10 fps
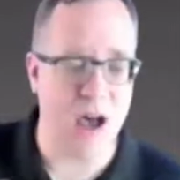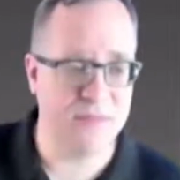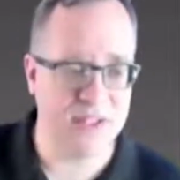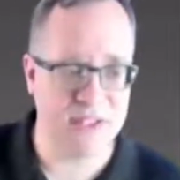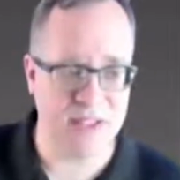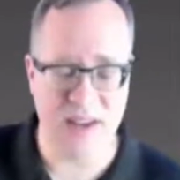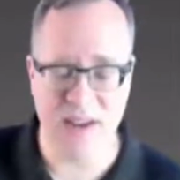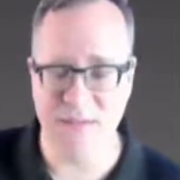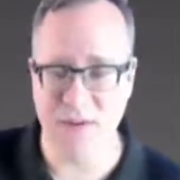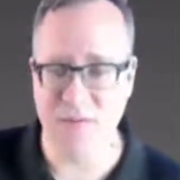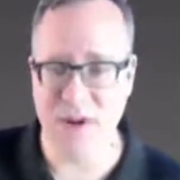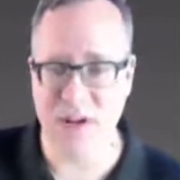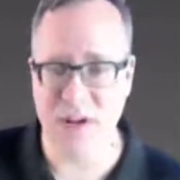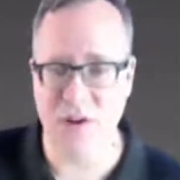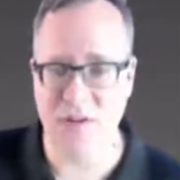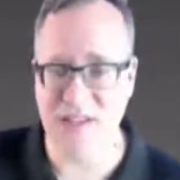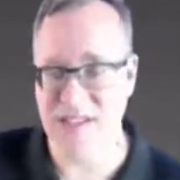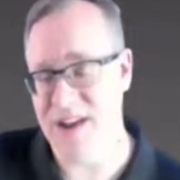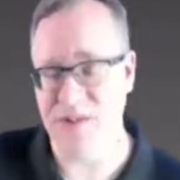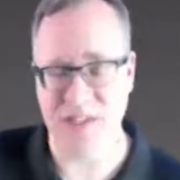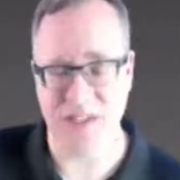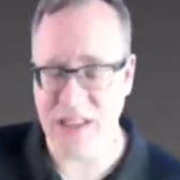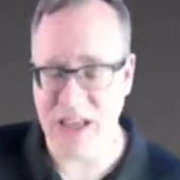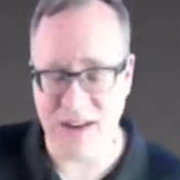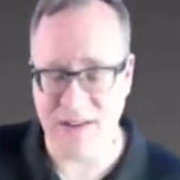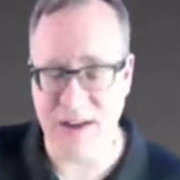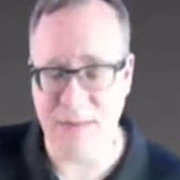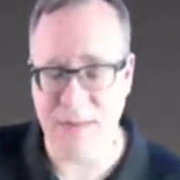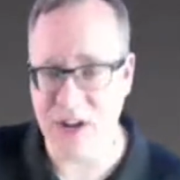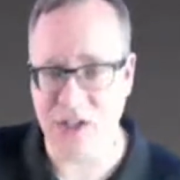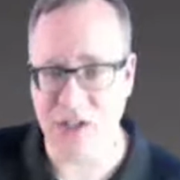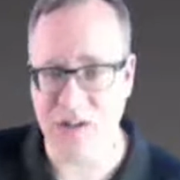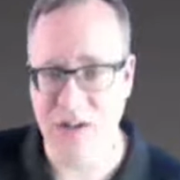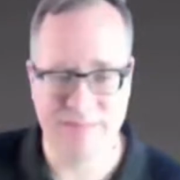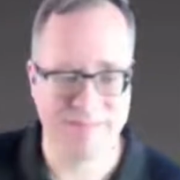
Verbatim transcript: Obviously, if you've written code that's never seen the light of day in production,